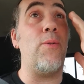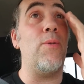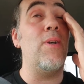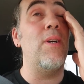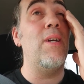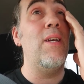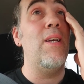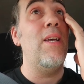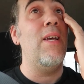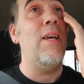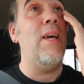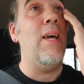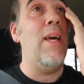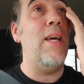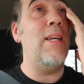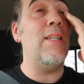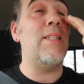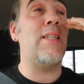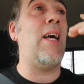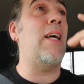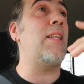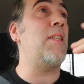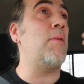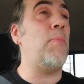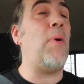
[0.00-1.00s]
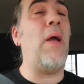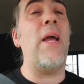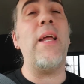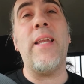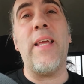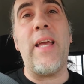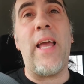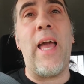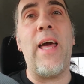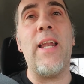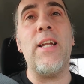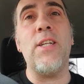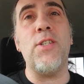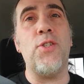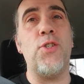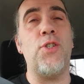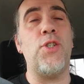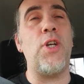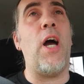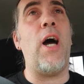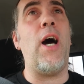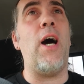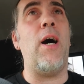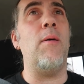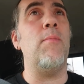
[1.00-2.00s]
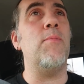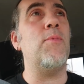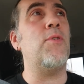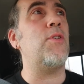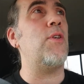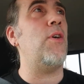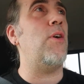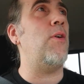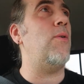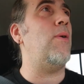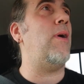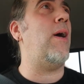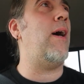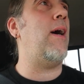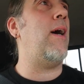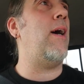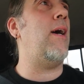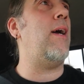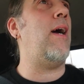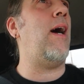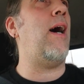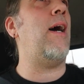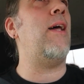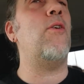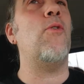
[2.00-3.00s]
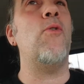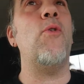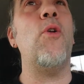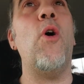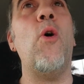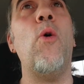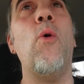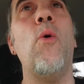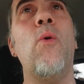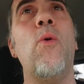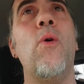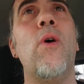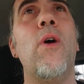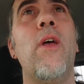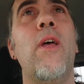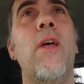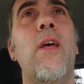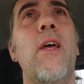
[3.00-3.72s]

And he's got the painting at his job, so I, I don't know